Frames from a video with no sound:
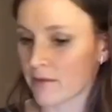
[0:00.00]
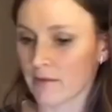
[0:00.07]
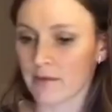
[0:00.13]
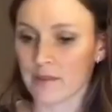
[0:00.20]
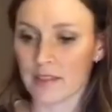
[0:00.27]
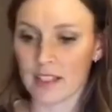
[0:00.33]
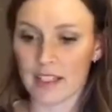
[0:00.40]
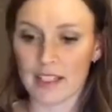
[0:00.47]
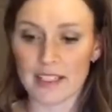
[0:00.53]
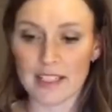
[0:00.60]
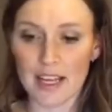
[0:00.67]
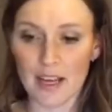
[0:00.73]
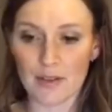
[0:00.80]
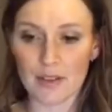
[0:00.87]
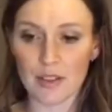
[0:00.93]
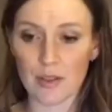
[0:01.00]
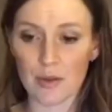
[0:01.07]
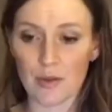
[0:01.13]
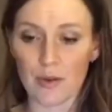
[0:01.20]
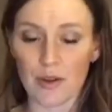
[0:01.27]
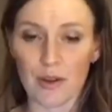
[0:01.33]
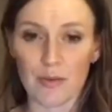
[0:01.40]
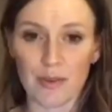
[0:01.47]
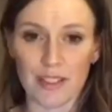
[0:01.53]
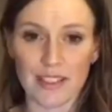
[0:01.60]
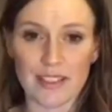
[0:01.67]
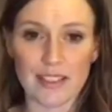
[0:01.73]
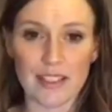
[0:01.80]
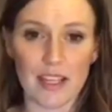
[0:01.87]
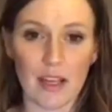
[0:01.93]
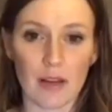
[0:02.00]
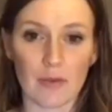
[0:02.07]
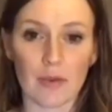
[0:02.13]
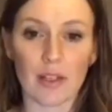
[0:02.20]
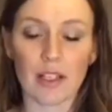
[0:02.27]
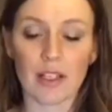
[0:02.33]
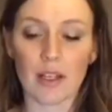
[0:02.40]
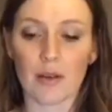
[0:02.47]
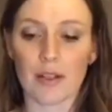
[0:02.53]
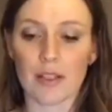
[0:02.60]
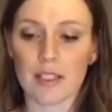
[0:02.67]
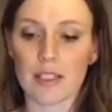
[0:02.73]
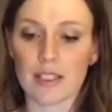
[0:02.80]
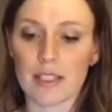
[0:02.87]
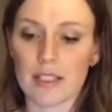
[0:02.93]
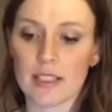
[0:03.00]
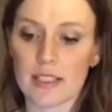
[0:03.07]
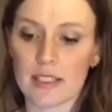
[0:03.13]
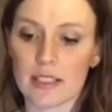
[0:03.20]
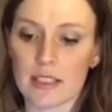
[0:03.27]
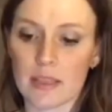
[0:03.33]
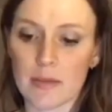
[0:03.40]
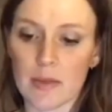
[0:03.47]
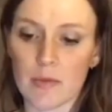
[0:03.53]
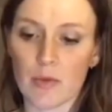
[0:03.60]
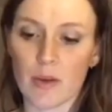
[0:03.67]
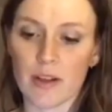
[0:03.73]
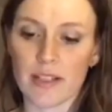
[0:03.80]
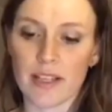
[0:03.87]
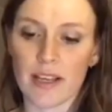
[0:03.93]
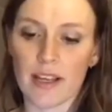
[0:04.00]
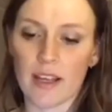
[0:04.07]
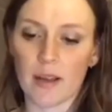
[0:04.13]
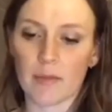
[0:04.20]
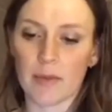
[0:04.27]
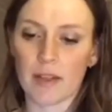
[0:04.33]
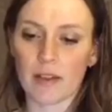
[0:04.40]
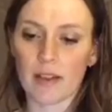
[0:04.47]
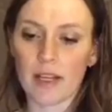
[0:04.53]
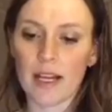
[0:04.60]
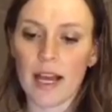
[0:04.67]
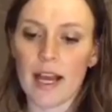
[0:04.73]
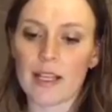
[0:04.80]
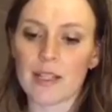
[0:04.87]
getting down to the oil blend, and we're going to go into this a little bit more on day 8, but as I